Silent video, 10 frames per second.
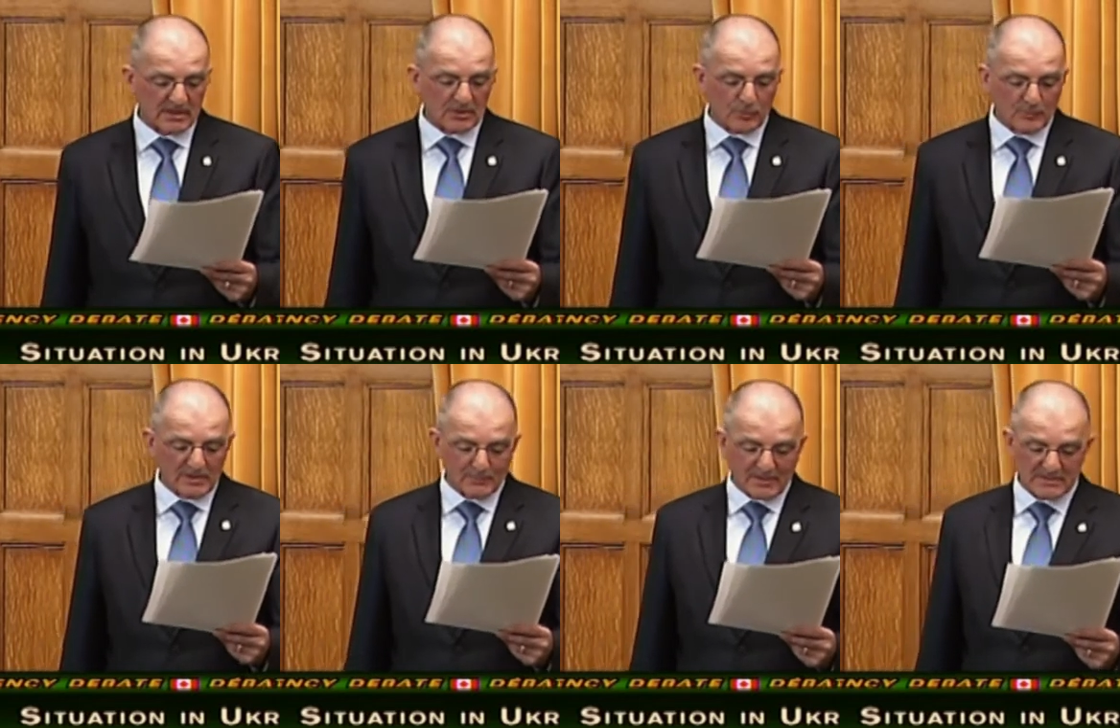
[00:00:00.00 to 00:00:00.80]
and
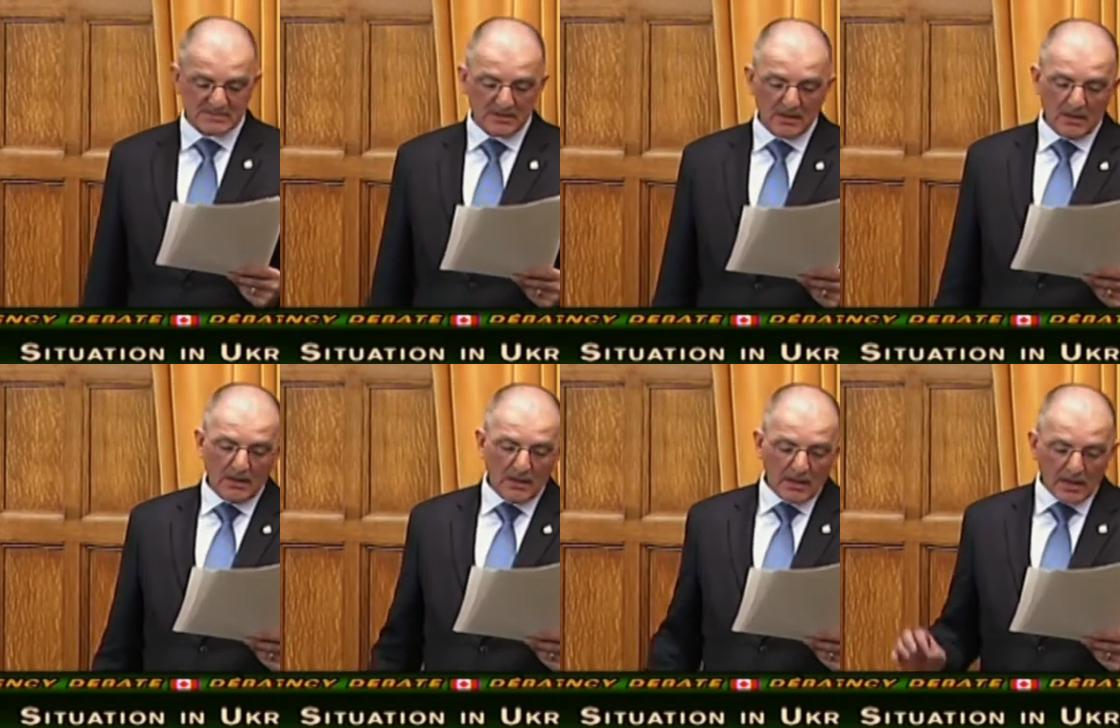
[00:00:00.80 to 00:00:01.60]
commitments
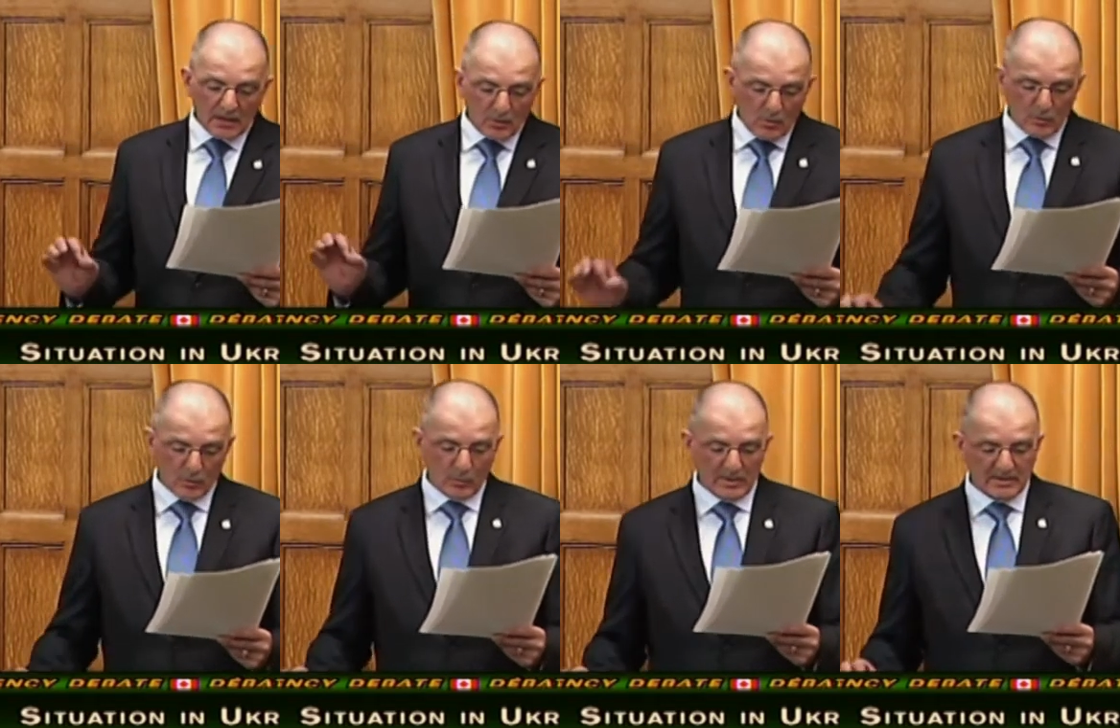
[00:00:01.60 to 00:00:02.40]
alone
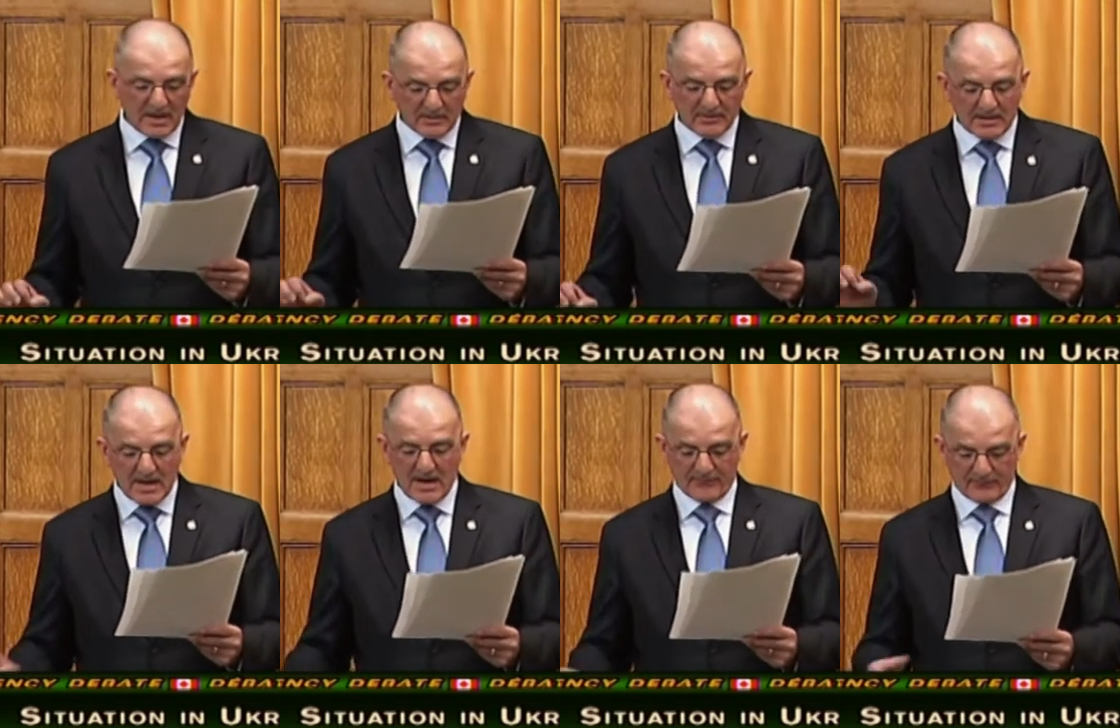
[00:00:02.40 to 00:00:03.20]
were not
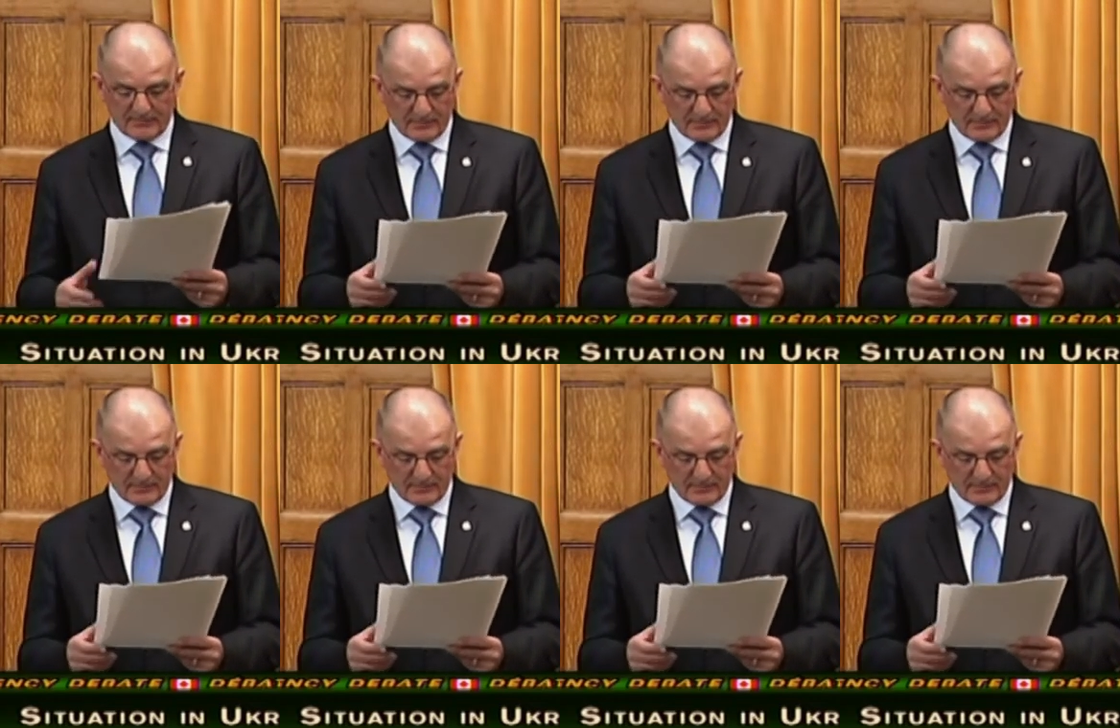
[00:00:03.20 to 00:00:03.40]
enough.